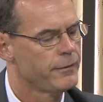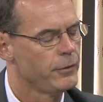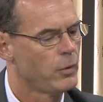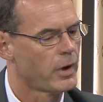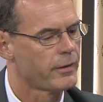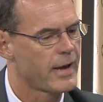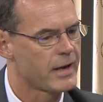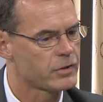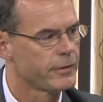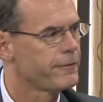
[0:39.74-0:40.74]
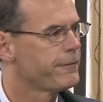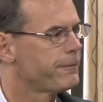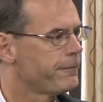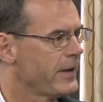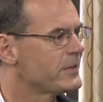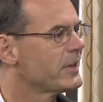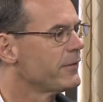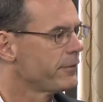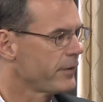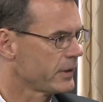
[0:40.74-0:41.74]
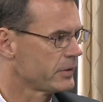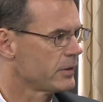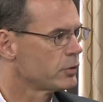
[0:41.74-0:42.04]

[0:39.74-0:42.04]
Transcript: to actually face it and fix it.